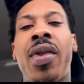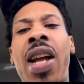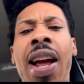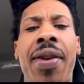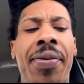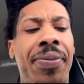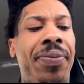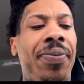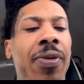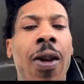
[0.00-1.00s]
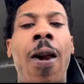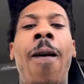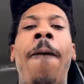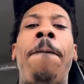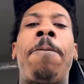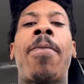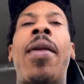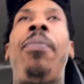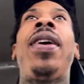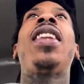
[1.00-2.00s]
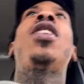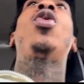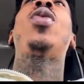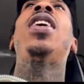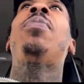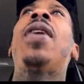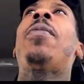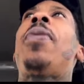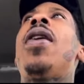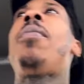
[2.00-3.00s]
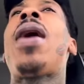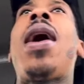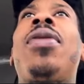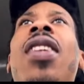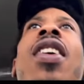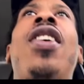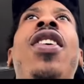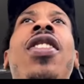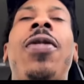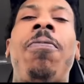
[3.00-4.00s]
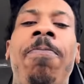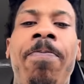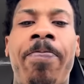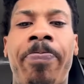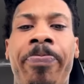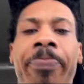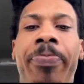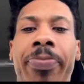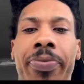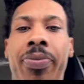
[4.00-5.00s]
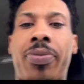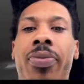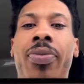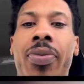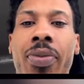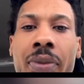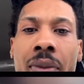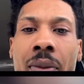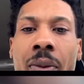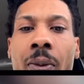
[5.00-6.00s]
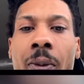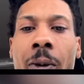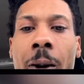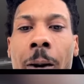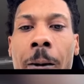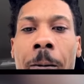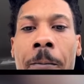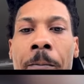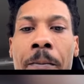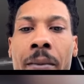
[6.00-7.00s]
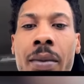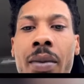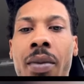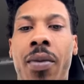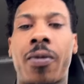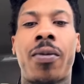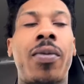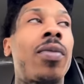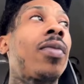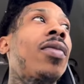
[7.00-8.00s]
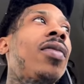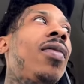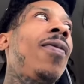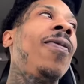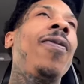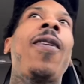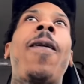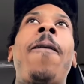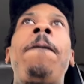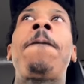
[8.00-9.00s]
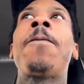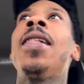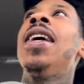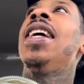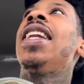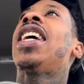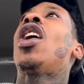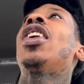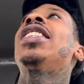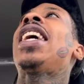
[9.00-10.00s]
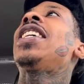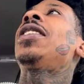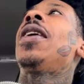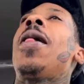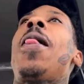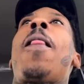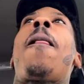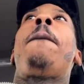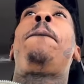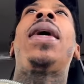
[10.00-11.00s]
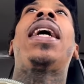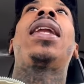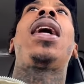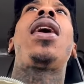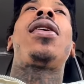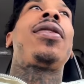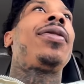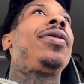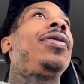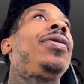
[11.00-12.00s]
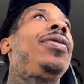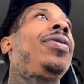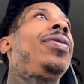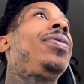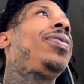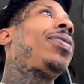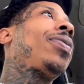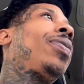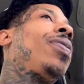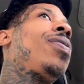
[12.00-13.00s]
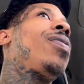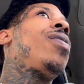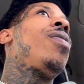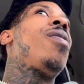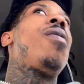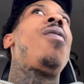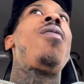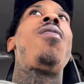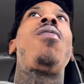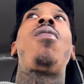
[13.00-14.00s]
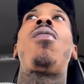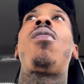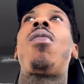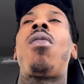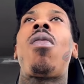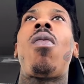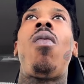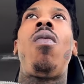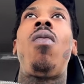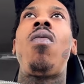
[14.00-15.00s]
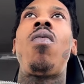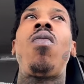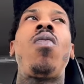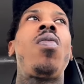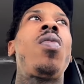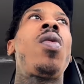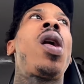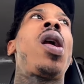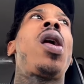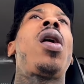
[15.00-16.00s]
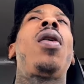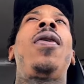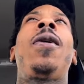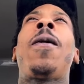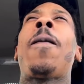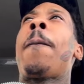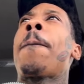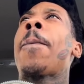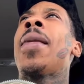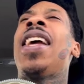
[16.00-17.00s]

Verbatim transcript: Damn. Bid of the week, big pun bottles on No. Nah, for real. They put that nigga in, bruh, what the fuck? That they nigga. That big lung. Bruh, they, he was better off getting shot the ass whooping they put on his ass. God